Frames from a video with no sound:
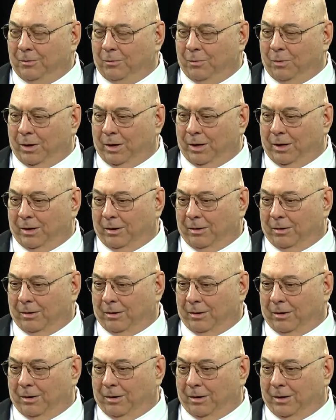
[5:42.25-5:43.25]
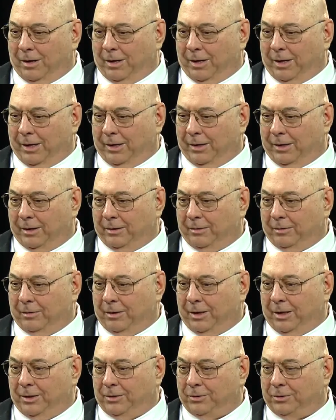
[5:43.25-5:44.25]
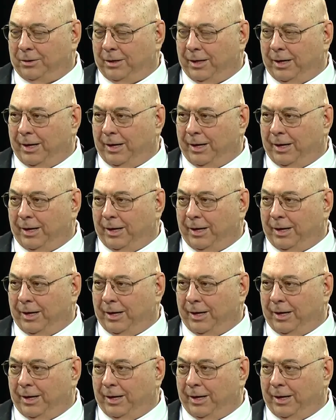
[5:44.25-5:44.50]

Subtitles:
where on at least